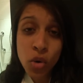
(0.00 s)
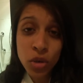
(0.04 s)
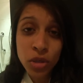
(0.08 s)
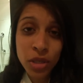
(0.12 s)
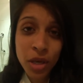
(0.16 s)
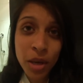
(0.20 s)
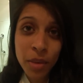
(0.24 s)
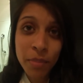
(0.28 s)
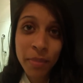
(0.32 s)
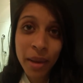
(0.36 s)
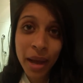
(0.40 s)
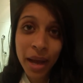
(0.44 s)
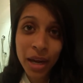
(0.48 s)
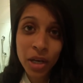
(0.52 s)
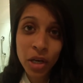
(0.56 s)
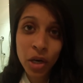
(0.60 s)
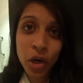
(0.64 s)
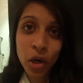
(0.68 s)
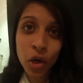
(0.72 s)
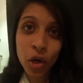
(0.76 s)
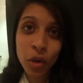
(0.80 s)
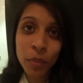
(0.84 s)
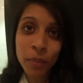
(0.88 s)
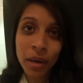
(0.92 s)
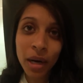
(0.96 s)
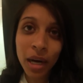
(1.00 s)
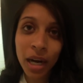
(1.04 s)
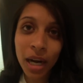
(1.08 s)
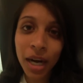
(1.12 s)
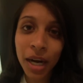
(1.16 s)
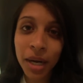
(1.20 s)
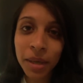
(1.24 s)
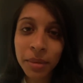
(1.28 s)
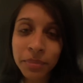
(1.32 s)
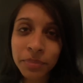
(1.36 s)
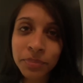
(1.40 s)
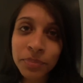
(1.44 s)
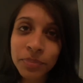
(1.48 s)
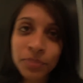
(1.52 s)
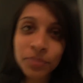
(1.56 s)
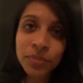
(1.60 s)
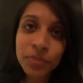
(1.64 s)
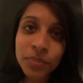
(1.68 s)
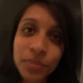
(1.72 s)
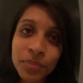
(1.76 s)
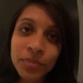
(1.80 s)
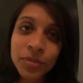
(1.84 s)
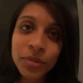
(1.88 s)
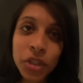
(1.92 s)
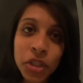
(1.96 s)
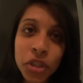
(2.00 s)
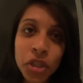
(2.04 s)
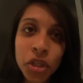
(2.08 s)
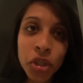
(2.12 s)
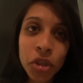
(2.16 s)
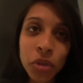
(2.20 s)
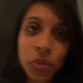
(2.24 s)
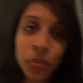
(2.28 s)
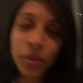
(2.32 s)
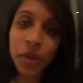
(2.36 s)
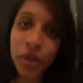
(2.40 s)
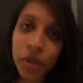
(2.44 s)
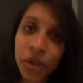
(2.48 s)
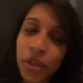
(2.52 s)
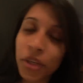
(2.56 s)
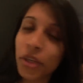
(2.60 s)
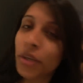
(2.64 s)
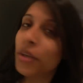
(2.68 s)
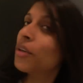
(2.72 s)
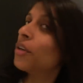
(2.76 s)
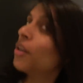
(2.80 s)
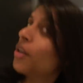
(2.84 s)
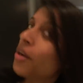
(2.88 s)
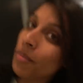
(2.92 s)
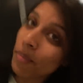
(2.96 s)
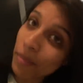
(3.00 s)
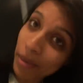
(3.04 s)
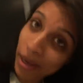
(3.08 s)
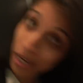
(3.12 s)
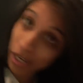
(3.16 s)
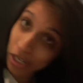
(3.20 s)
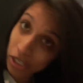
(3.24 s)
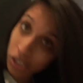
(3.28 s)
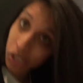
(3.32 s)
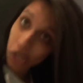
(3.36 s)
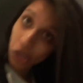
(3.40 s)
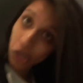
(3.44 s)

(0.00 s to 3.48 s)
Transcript: so I'm back home. This girl's real cute. My hair is